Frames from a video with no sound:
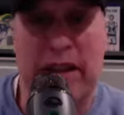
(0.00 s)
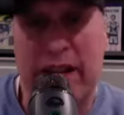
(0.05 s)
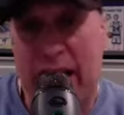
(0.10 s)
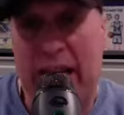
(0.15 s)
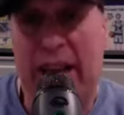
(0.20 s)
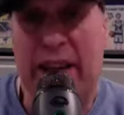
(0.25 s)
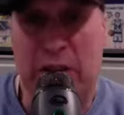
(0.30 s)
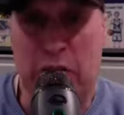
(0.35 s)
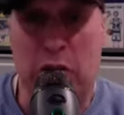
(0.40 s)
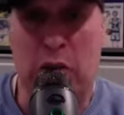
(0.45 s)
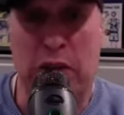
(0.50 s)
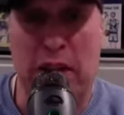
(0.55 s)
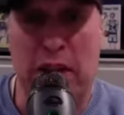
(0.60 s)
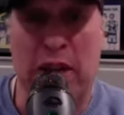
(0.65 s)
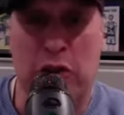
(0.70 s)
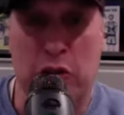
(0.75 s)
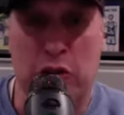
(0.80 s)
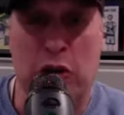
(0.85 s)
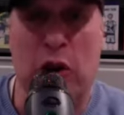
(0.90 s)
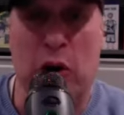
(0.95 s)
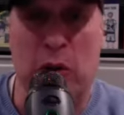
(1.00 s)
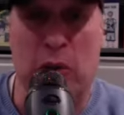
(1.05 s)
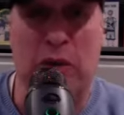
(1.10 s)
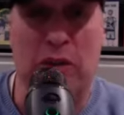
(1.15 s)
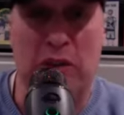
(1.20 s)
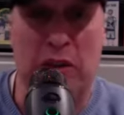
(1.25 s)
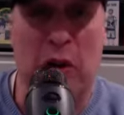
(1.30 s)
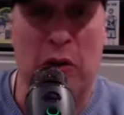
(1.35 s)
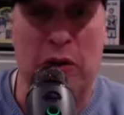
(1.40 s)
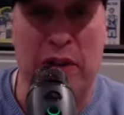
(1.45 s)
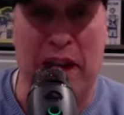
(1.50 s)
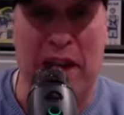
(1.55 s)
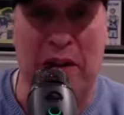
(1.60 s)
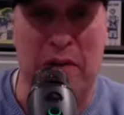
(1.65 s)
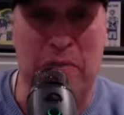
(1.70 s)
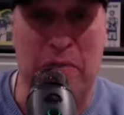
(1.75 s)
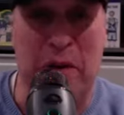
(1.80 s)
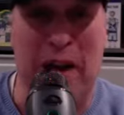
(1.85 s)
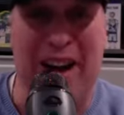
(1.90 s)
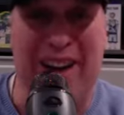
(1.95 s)
Yeah, I do that too. No doubt
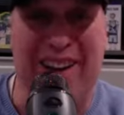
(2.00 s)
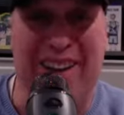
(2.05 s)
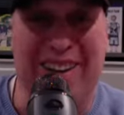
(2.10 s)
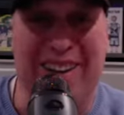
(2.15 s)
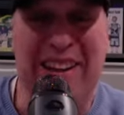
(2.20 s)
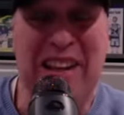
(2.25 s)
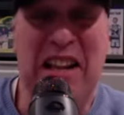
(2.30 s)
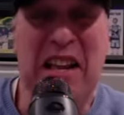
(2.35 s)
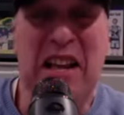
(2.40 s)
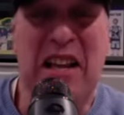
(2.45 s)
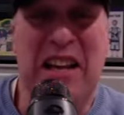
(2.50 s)
about it.